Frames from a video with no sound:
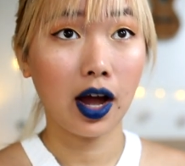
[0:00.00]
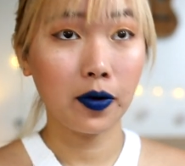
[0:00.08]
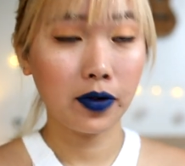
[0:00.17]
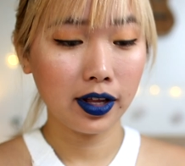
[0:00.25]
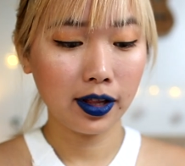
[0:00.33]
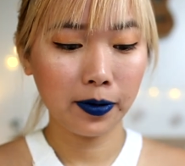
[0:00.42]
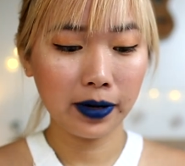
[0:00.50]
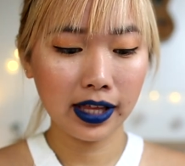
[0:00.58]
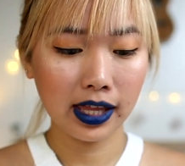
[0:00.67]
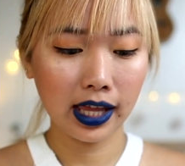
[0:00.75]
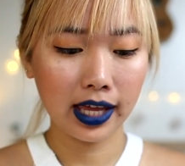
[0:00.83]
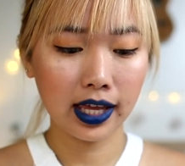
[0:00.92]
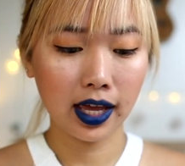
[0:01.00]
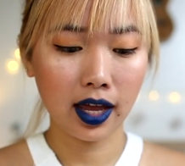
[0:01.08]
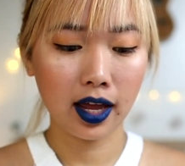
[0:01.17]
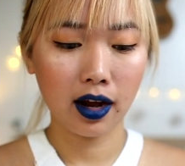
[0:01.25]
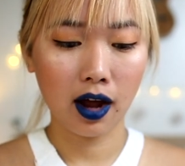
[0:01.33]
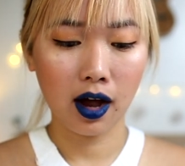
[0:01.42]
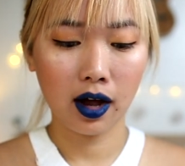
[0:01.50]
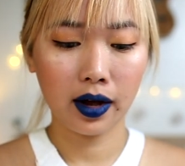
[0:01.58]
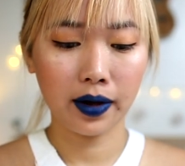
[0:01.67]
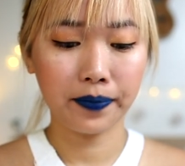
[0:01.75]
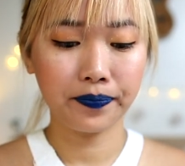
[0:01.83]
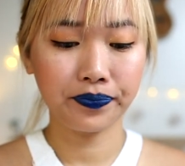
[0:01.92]
I really, really like it.
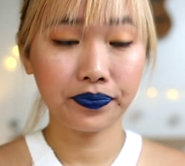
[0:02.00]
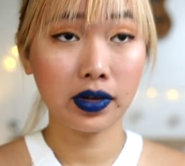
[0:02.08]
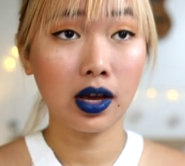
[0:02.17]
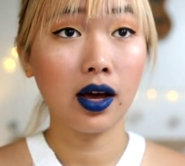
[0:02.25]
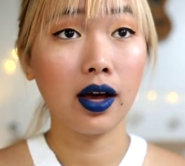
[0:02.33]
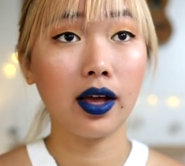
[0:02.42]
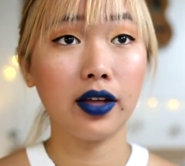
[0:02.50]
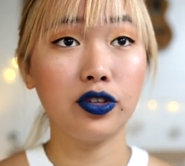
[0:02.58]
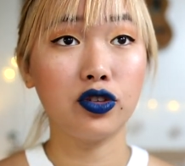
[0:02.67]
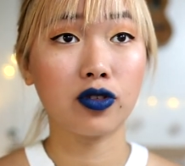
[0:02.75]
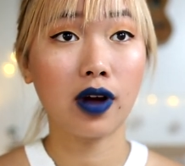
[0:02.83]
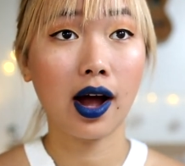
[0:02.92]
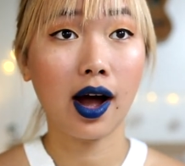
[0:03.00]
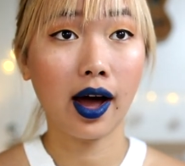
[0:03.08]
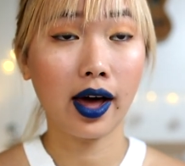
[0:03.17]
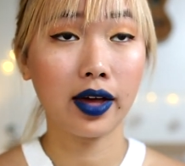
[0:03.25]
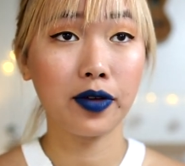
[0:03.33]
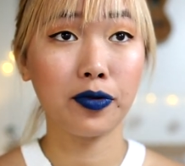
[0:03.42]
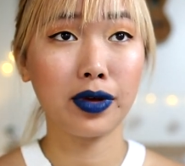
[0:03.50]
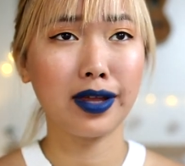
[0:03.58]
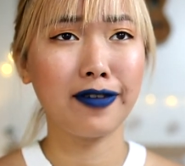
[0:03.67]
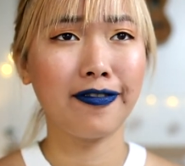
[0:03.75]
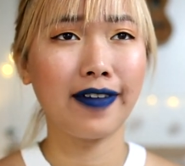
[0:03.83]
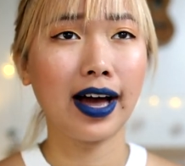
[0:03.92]
It dries
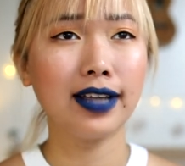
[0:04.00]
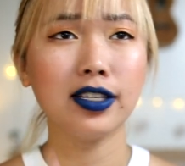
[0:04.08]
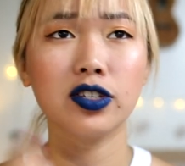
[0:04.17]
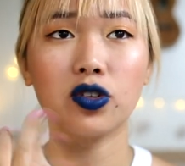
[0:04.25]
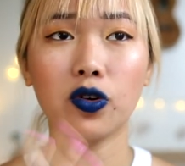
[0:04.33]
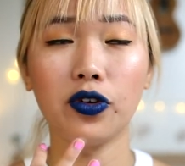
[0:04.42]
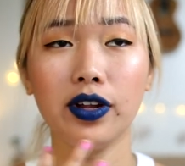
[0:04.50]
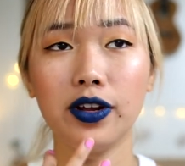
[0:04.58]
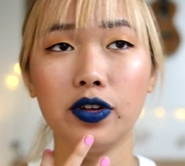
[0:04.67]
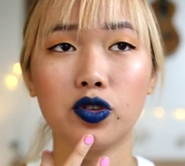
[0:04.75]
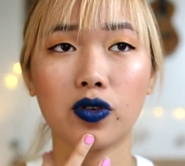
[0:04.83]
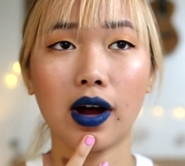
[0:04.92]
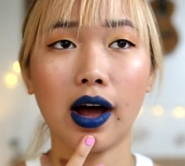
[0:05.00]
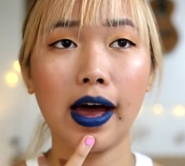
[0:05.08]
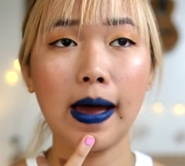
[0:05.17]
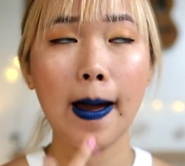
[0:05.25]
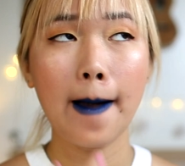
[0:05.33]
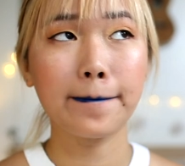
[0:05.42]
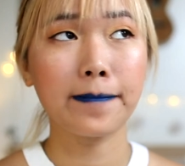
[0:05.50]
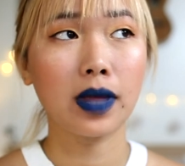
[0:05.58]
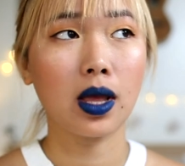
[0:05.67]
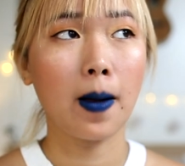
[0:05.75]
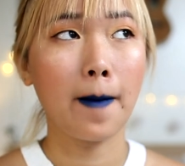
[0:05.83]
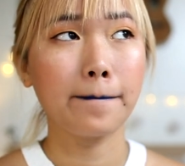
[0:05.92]
really fast. It's already dry.
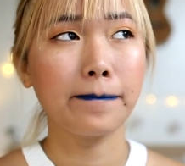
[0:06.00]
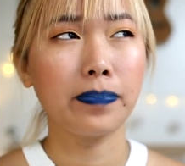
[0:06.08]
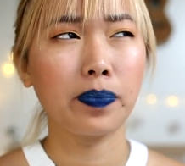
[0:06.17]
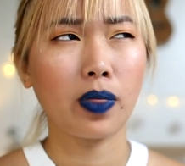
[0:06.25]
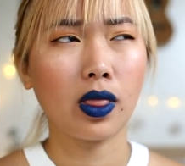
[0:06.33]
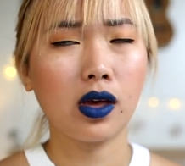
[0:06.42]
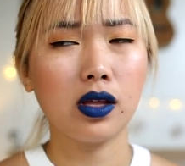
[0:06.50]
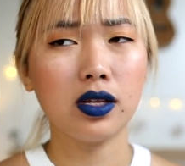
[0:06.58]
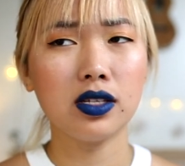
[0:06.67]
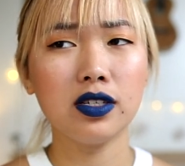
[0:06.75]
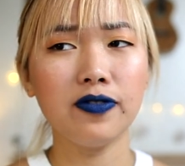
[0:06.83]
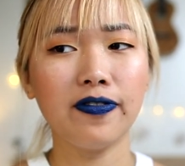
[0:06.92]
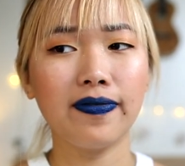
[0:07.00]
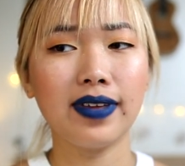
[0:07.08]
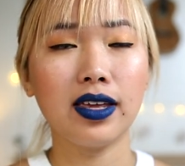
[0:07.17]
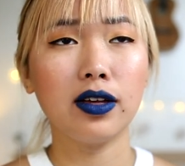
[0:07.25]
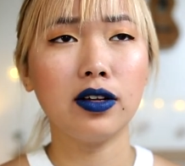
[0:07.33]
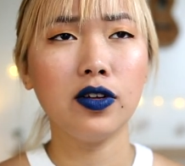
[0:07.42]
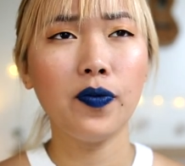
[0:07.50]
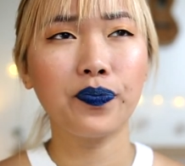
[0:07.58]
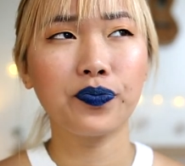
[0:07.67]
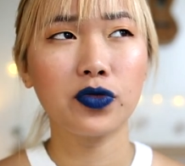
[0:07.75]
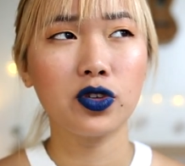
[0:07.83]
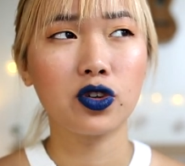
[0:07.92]
Doesn't feel
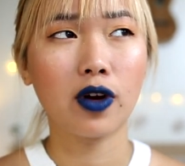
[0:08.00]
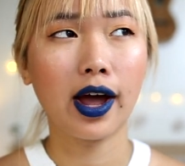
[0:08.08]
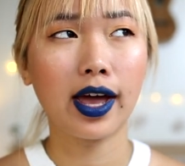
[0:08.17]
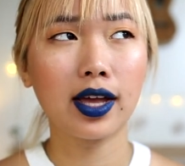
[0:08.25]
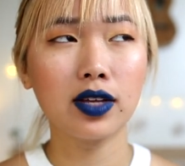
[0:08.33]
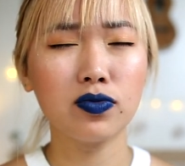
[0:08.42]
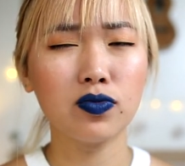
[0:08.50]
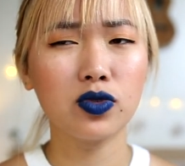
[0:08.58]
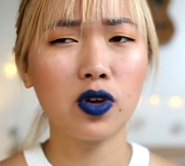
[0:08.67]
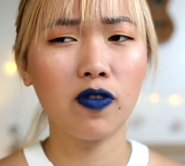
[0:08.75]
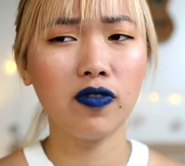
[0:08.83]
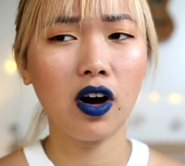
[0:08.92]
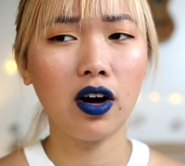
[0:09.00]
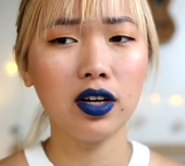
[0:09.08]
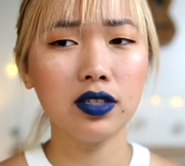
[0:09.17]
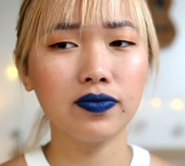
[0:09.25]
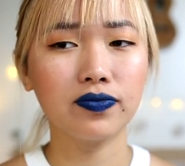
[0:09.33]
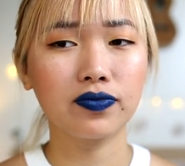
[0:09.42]
drying so far.